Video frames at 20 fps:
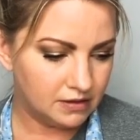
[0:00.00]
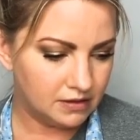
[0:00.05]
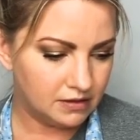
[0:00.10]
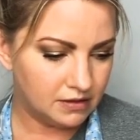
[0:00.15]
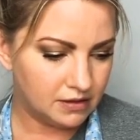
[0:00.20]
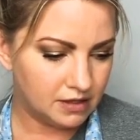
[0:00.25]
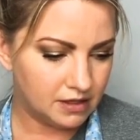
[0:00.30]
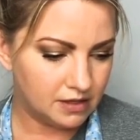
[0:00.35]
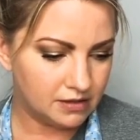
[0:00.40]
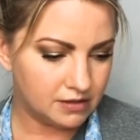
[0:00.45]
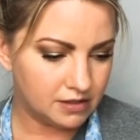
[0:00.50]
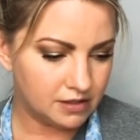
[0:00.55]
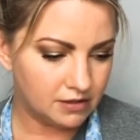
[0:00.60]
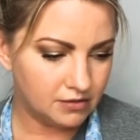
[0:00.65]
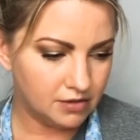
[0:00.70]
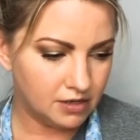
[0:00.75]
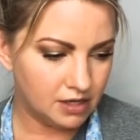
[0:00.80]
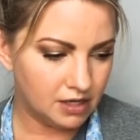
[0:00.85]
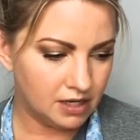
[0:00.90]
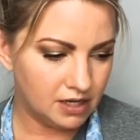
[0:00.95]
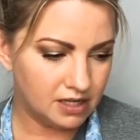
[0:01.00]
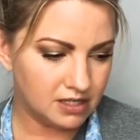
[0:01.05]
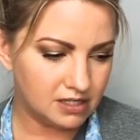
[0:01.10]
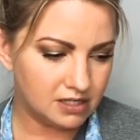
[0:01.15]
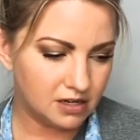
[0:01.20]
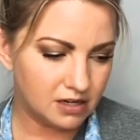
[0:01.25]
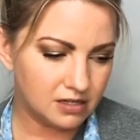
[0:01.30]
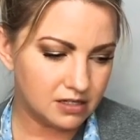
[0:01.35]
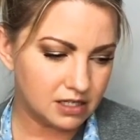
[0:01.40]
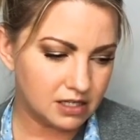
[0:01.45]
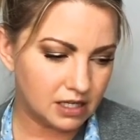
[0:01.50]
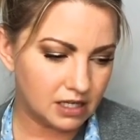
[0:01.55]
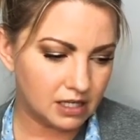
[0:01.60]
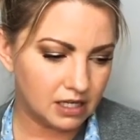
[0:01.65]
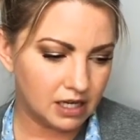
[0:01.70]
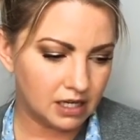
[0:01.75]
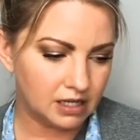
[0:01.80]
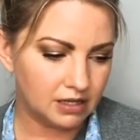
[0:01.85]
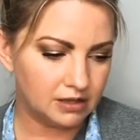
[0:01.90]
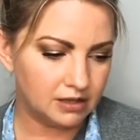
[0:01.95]
There's the 3, and it starts getting
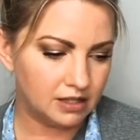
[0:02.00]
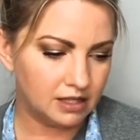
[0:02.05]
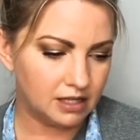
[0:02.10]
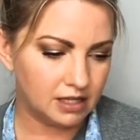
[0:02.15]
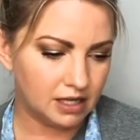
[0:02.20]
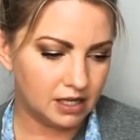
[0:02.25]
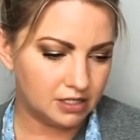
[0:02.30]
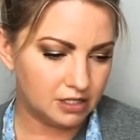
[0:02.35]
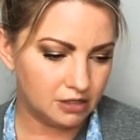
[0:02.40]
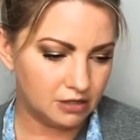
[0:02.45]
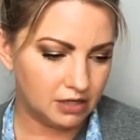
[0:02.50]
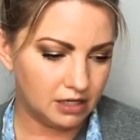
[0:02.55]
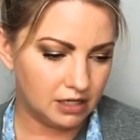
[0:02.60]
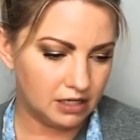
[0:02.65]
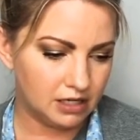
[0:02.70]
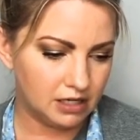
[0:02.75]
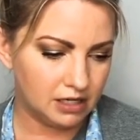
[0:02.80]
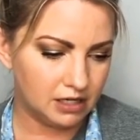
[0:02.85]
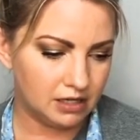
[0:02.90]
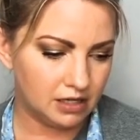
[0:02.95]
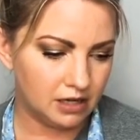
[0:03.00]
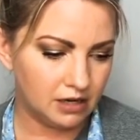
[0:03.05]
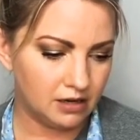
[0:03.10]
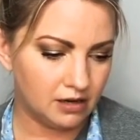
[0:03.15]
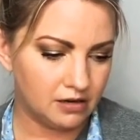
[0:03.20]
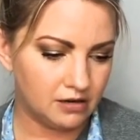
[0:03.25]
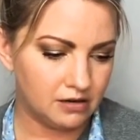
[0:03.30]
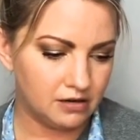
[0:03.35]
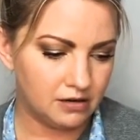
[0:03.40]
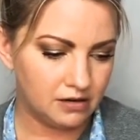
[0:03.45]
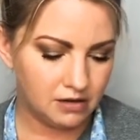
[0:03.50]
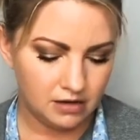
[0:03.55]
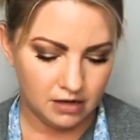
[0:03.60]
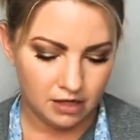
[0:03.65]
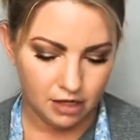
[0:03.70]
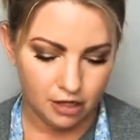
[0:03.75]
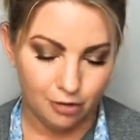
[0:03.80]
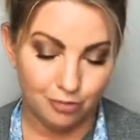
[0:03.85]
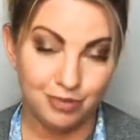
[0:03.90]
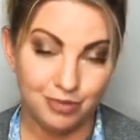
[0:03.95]
kind of thick as you get it in there,
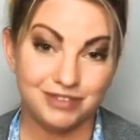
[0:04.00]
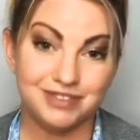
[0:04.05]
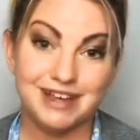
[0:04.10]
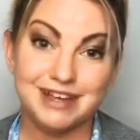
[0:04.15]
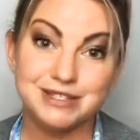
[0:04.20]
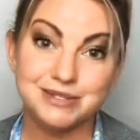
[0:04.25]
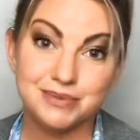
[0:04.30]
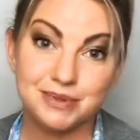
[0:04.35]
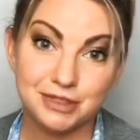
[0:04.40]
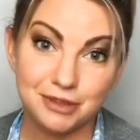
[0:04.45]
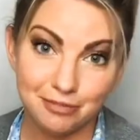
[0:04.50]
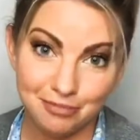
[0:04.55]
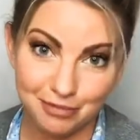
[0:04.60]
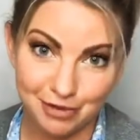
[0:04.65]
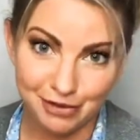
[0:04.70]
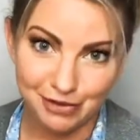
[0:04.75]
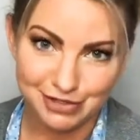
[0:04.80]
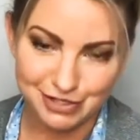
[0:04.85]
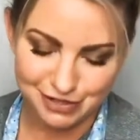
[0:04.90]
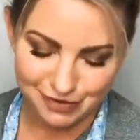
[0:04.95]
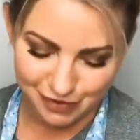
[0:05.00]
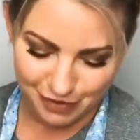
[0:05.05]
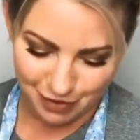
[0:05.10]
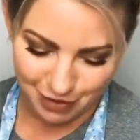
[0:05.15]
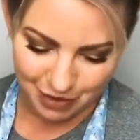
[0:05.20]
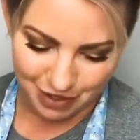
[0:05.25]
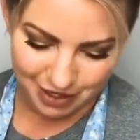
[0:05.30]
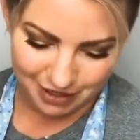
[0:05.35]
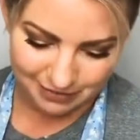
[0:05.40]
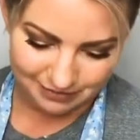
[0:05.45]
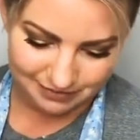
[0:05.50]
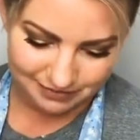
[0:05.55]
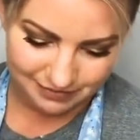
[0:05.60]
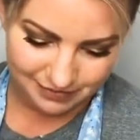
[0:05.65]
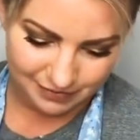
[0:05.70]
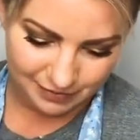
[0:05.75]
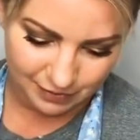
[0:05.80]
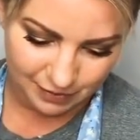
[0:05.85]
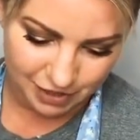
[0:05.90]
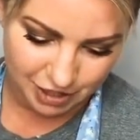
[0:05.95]
but that's what the milk's for,
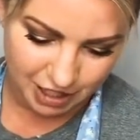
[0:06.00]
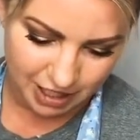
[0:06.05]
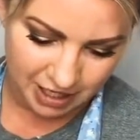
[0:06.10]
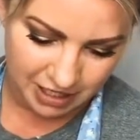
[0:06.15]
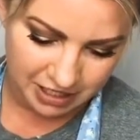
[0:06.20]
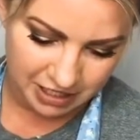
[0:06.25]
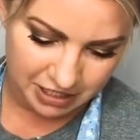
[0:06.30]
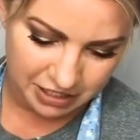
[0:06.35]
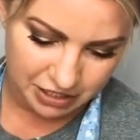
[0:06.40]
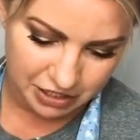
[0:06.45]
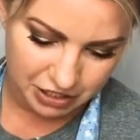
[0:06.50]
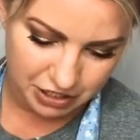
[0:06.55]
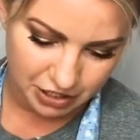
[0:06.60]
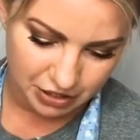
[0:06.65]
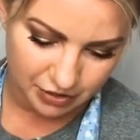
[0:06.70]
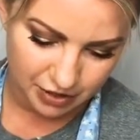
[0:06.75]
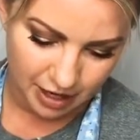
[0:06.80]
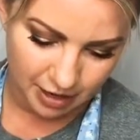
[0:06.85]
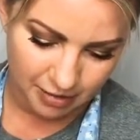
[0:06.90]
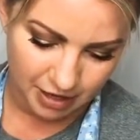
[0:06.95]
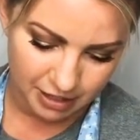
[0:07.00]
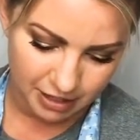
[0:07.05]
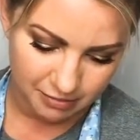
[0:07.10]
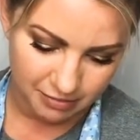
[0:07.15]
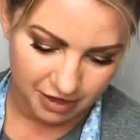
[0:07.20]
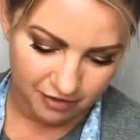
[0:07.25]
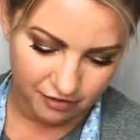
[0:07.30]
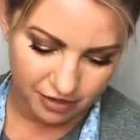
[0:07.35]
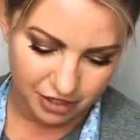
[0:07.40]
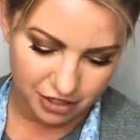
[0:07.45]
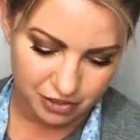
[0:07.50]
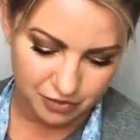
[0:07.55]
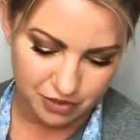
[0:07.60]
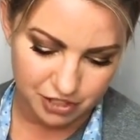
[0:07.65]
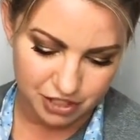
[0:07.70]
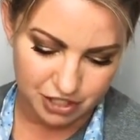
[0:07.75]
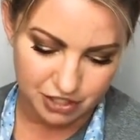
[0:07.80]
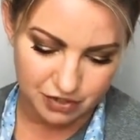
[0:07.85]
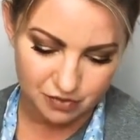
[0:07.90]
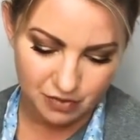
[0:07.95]
which I need to go grab out of my fridge,
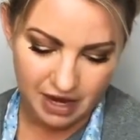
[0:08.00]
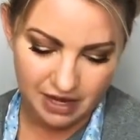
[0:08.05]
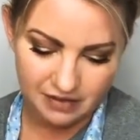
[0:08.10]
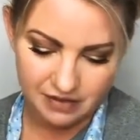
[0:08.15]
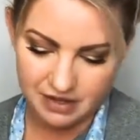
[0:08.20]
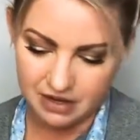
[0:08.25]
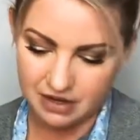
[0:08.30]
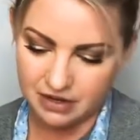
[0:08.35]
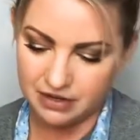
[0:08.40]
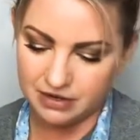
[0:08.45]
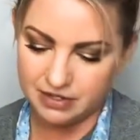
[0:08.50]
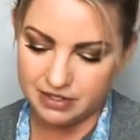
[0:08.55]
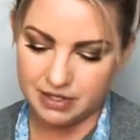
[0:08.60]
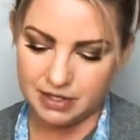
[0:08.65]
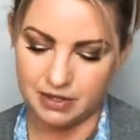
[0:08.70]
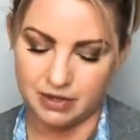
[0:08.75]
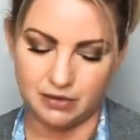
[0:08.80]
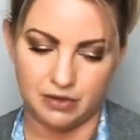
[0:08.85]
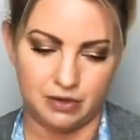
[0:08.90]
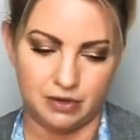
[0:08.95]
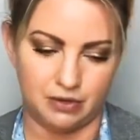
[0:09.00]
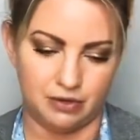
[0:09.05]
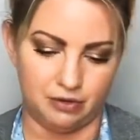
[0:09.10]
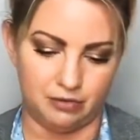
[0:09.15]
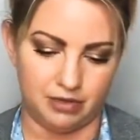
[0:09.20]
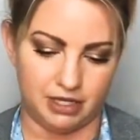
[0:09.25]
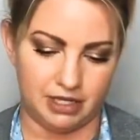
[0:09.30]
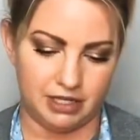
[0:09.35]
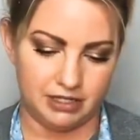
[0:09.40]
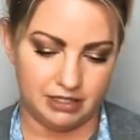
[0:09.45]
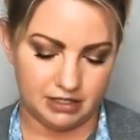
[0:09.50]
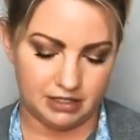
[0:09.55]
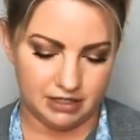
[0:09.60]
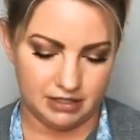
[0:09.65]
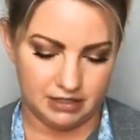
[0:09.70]
which is right there, so hold please.